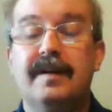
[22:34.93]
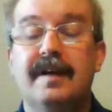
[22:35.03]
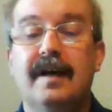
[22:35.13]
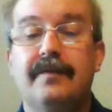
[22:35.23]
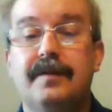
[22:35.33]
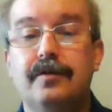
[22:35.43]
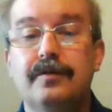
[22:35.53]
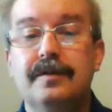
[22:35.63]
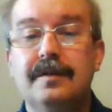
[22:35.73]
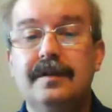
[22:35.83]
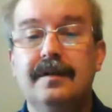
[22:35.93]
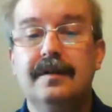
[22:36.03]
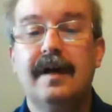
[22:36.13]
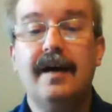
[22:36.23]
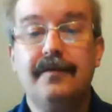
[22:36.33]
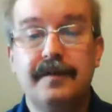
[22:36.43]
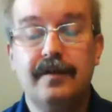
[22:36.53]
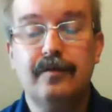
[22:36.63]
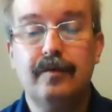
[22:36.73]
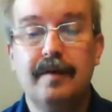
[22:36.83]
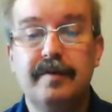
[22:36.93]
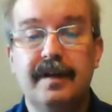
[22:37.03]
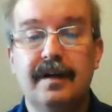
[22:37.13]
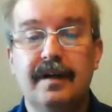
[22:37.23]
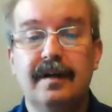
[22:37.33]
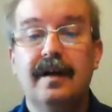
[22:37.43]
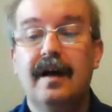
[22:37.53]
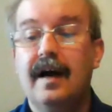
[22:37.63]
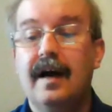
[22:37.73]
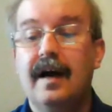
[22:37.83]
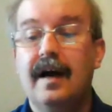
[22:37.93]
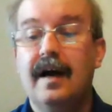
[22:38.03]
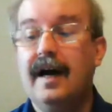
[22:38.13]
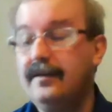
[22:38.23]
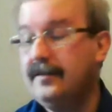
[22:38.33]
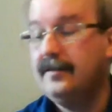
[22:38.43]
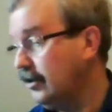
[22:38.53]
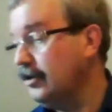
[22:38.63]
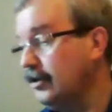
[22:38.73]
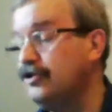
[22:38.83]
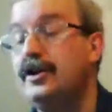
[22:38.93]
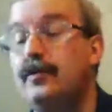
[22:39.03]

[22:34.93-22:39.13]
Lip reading: Monday afternoon after the webinar, and then